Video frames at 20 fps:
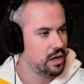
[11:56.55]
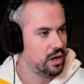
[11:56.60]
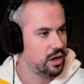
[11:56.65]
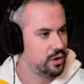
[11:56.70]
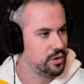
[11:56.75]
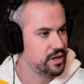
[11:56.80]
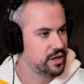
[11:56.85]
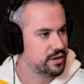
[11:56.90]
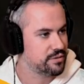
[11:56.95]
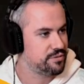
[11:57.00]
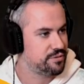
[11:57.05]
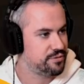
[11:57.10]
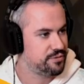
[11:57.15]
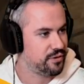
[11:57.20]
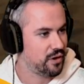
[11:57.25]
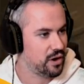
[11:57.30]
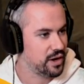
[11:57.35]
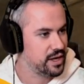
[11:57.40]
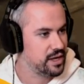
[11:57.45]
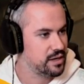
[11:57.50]
Oh, you can
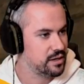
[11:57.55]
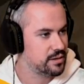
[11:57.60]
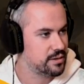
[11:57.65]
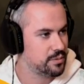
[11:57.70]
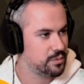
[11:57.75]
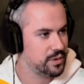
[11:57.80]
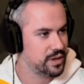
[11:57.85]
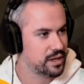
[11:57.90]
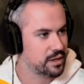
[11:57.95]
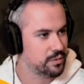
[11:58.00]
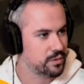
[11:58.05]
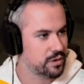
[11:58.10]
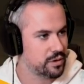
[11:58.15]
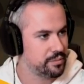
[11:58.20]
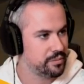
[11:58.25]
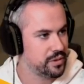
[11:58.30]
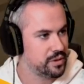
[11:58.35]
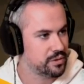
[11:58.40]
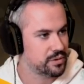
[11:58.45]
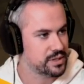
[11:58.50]
find wiggle
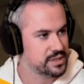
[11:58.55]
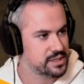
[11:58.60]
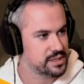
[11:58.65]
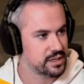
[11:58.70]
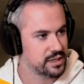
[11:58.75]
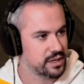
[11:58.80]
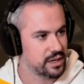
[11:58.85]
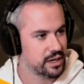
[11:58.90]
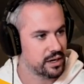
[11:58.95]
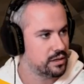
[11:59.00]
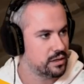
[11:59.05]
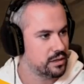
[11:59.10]
worm mucus in here.